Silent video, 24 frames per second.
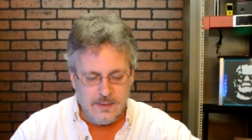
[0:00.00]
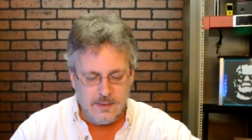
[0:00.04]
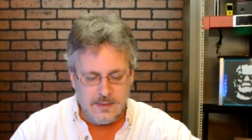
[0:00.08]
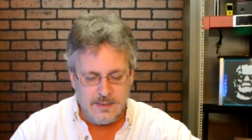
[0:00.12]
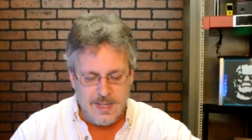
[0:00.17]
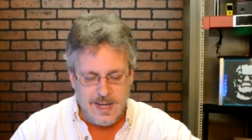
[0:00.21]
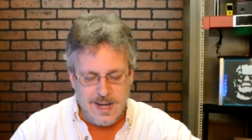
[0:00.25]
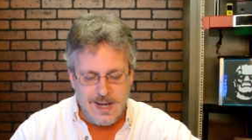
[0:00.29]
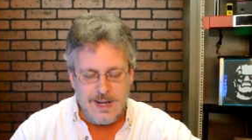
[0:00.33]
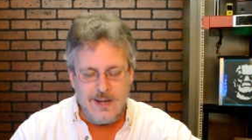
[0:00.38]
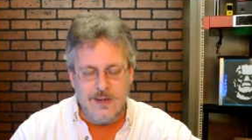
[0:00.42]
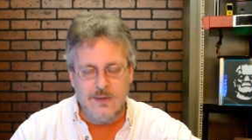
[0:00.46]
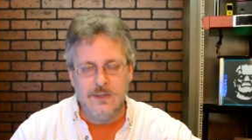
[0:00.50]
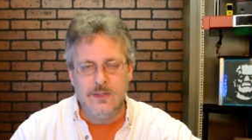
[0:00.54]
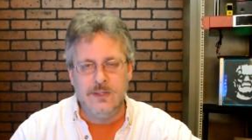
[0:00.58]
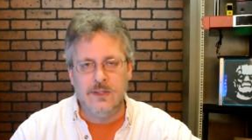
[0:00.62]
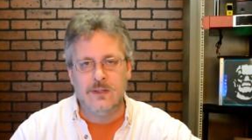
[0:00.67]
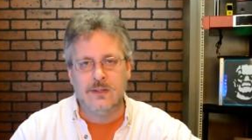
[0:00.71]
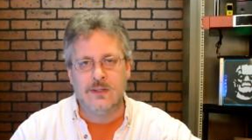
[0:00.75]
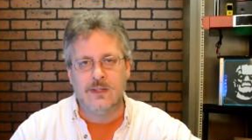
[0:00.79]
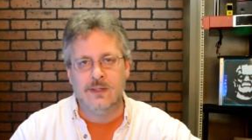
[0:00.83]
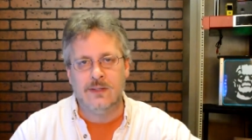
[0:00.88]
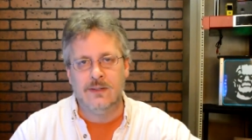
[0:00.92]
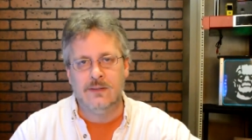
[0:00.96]
now
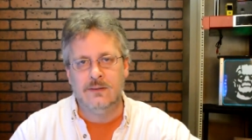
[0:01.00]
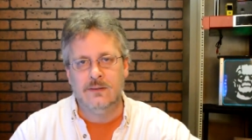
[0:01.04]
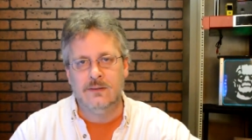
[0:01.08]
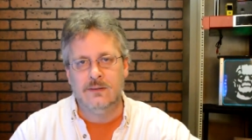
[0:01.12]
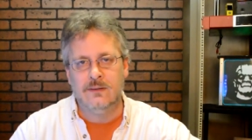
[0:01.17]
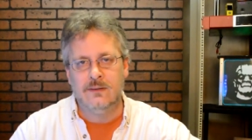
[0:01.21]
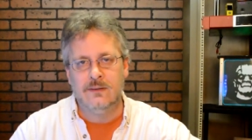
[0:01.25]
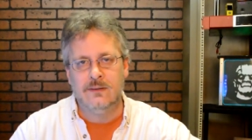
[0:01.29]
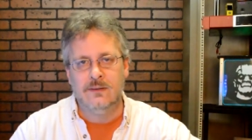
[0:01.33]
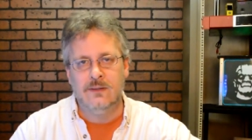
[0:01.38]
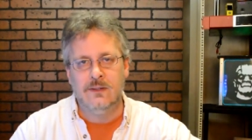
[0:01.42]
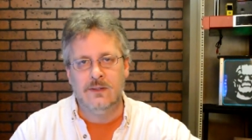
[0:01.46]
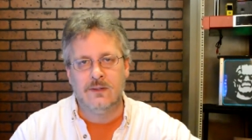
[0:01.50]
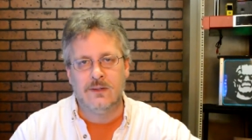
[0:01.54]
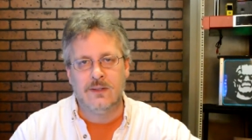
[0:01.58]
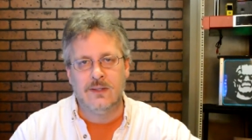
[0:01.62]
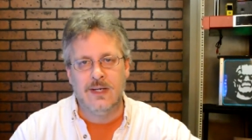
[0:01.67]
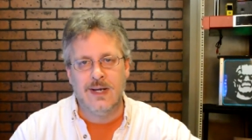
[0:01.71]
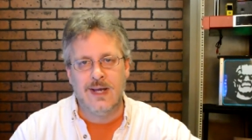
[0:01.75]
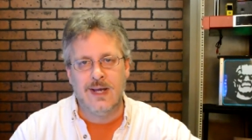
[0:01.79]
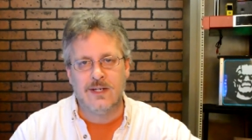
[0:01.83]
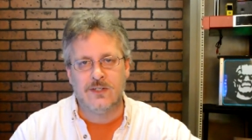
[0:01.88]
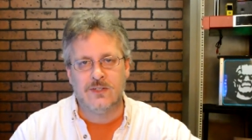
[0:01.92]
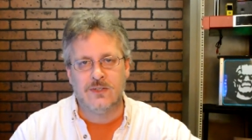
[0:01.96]
you can you
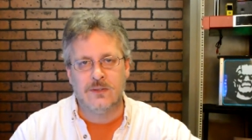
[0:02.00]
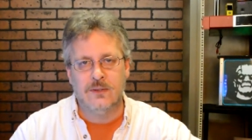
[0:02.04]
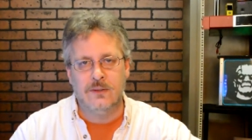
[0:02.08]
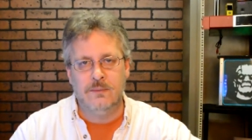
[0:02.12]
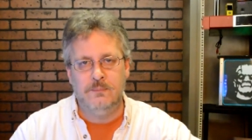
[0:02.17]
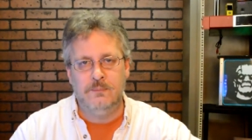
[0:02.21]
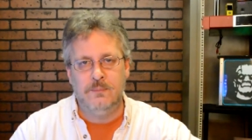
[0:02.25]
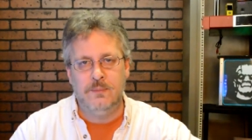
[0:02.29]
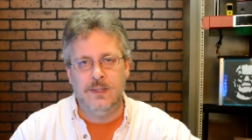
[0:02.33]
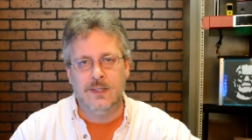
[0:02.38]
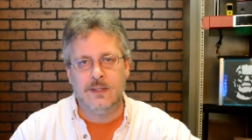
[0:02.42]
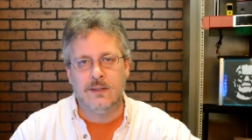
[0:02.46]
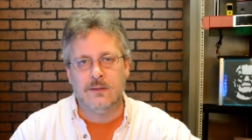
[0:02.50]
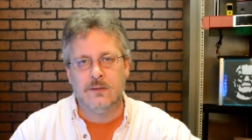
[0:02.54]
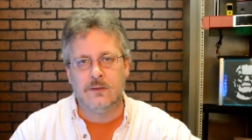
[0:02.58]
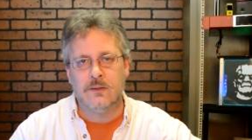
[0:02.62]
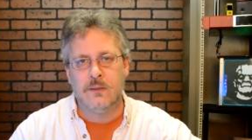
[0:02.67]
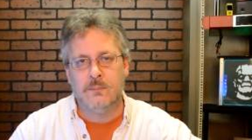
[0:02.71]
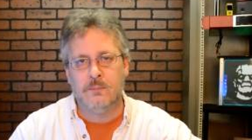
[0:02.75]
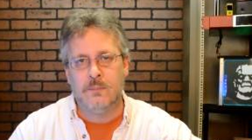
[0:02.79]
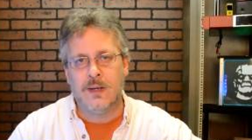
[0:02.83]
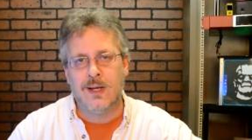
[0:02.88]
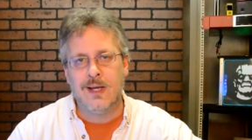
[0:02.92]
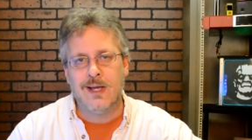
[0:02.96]
can actually build
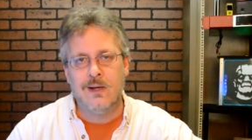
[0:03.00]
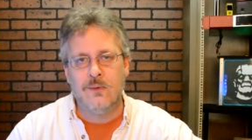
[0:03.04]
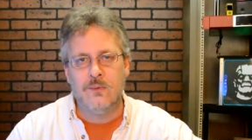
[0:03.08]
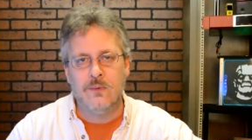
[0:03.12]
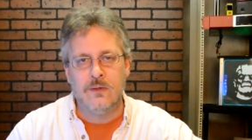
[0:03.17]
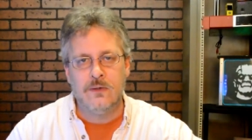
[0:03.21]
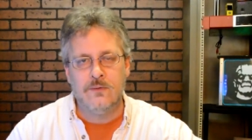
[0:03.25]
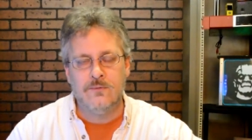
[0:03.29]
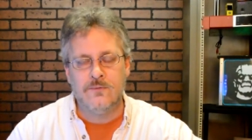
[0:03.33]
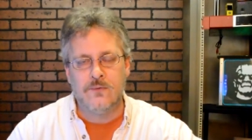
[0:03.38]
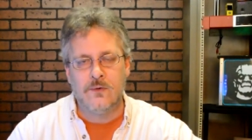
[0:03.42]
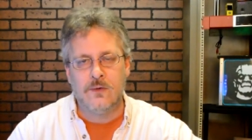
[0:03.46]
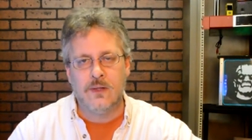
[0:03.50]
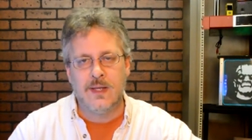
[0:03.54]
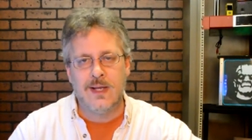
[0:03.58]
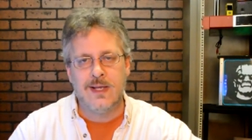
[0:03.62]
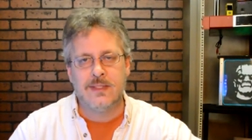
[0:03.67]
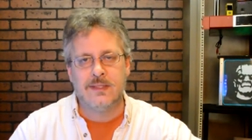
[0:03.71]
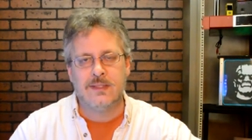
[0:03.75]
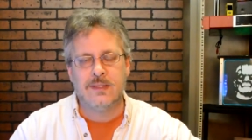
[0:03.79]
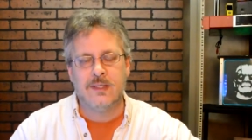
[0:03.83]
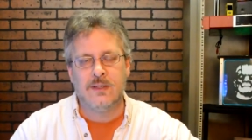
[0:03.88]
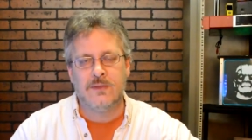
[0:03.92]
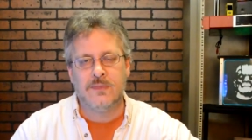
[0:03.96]
or buy one for
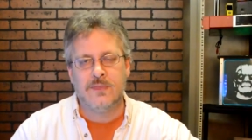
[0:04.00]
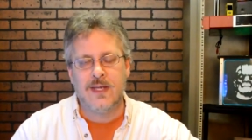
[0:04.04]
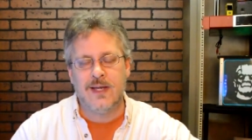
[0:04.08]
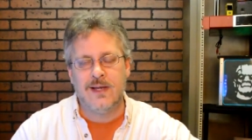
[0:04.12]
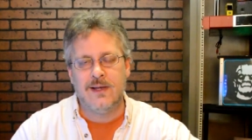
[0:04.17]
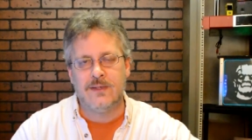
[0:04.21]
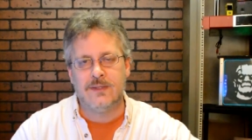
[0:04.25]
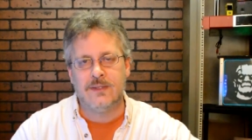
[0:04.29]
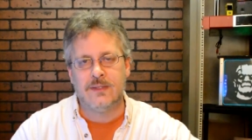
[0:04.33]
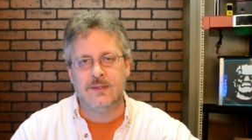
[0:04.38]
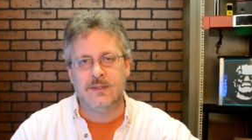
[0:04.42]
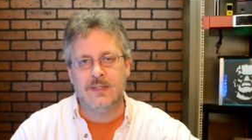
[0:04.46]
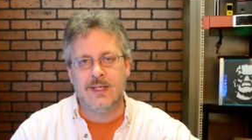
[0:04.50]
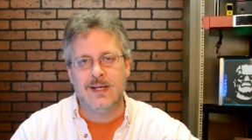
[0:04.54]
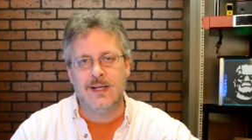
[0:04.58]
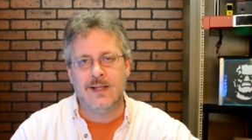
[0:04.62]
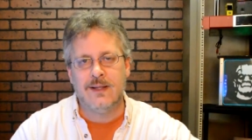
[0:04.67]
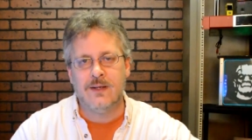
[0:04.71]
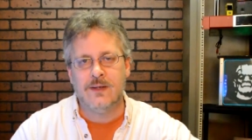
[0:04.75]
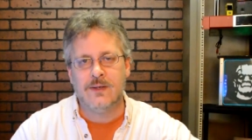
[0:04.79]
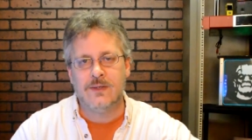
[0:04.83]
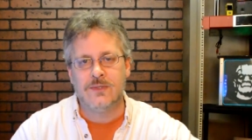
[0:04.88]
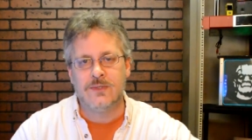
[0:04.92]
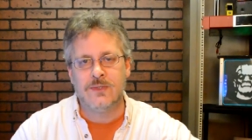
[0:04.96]
less than a thousand
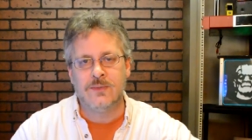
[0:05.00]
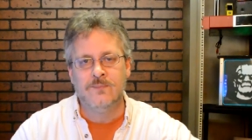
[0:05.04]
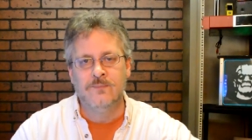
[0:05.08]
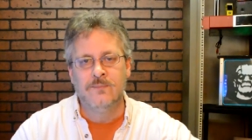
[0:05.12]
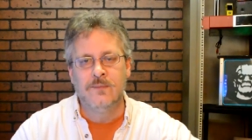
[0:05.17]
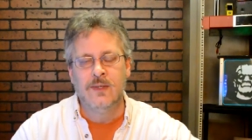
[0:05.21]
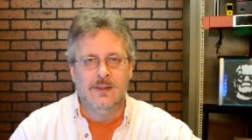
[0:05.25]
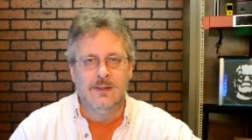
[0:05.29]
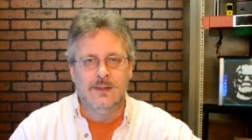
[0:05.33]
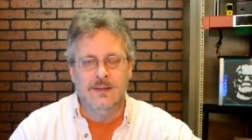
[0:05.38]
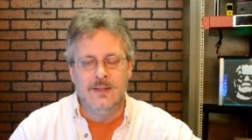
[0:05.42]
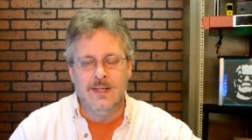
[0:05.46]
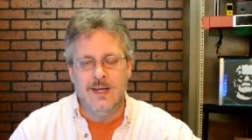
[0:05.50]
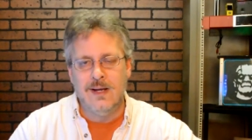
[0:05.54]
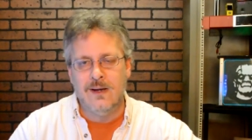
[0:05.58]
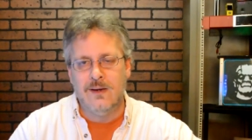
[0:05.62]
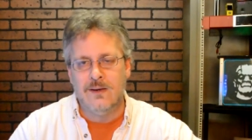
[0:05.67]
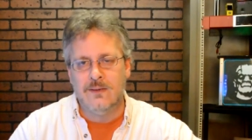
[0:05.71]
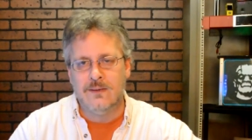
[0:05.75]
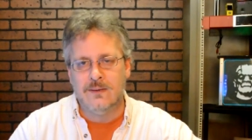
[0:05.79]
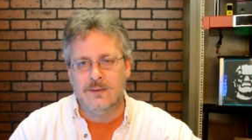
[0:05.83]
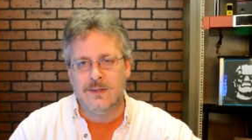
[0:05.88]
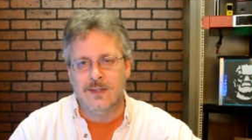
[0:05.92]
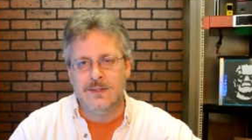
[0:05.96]
dollars
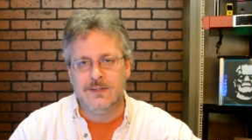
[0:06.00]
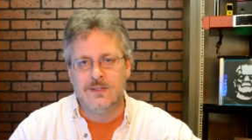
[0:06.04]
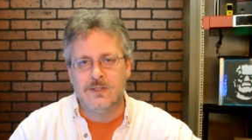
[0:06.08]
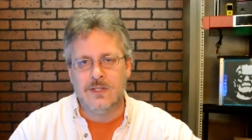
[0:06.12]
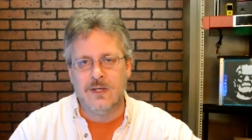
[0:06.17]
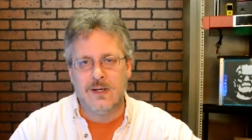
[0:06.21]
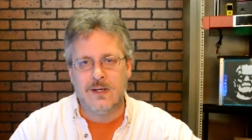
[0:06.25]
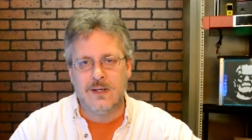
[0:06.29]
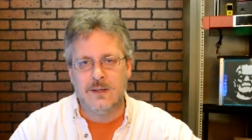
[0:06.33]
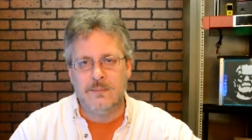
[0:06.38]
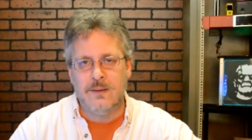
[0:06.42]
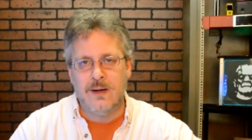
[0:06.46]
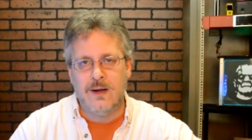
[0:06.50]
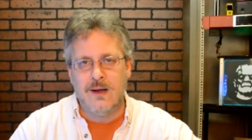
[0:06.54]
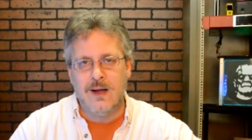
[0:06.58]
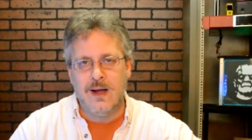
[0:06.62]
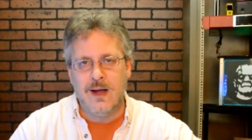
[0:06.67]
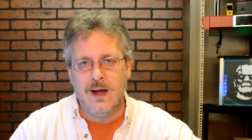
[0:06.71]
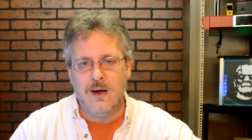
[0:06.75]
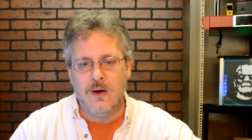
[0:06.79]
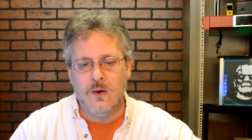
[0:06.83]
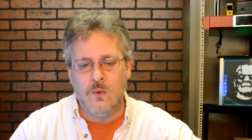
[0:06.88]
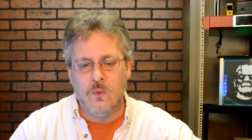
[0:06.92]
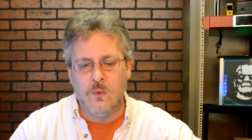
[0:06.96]
now let's talk about
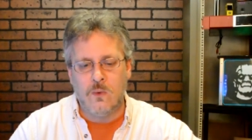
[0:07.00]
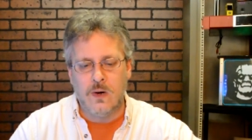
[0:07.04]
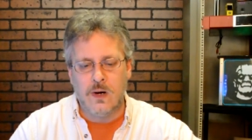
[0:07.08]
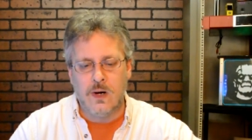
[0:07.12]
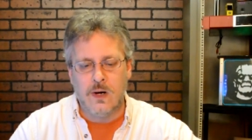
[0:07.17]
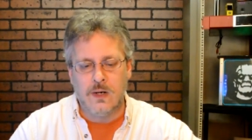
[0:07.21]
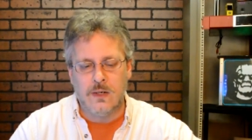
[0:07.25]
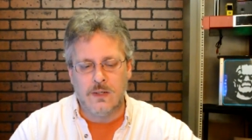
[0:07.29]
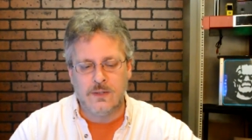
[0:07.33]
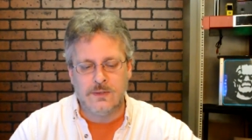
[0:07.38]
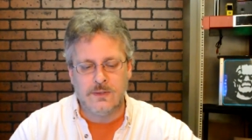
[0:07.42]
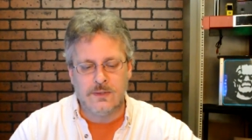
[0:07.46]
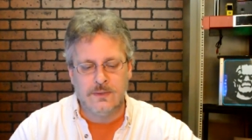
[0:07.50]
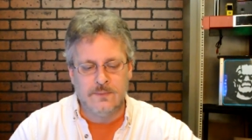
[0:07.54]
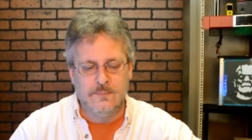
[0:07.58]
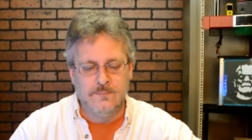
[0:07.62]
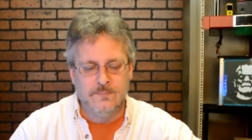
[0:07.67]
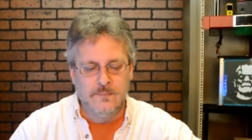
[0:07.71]
how it works